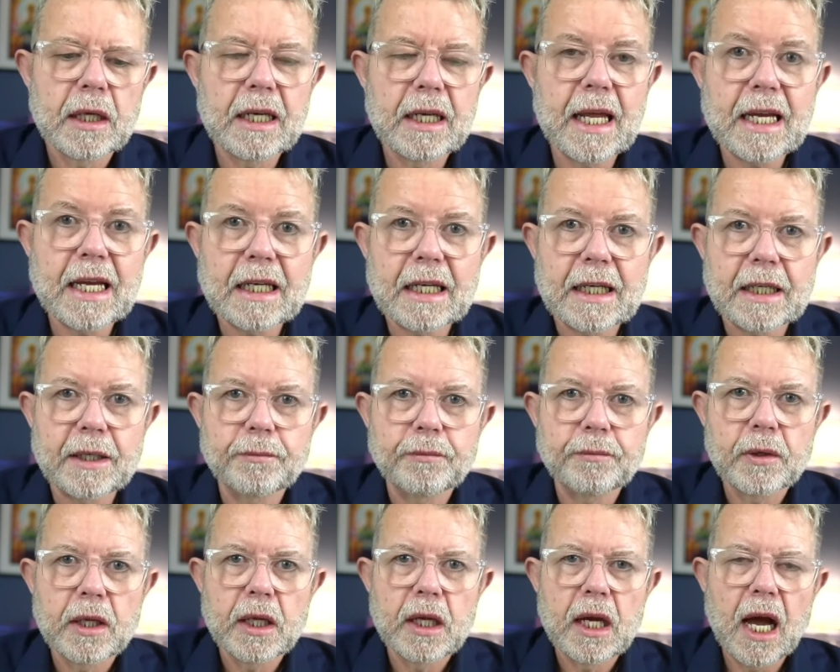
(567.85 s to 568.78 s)
lately,
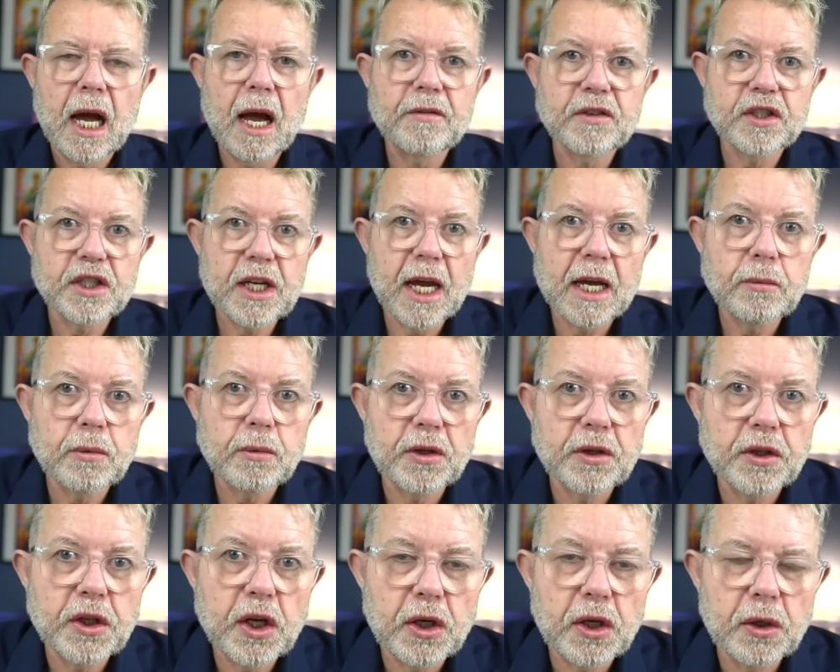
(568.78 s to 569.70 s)
I've shared
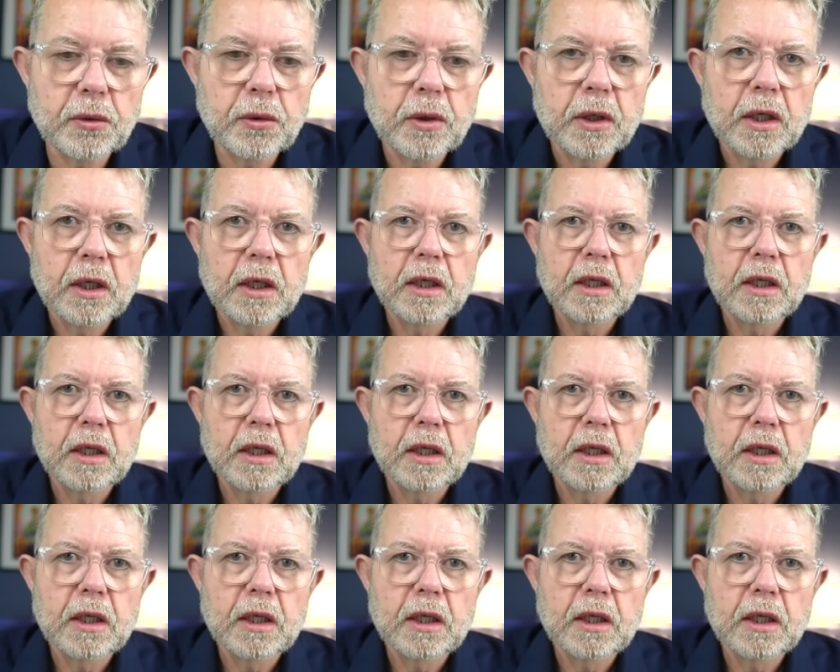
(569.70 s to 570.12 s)
with you,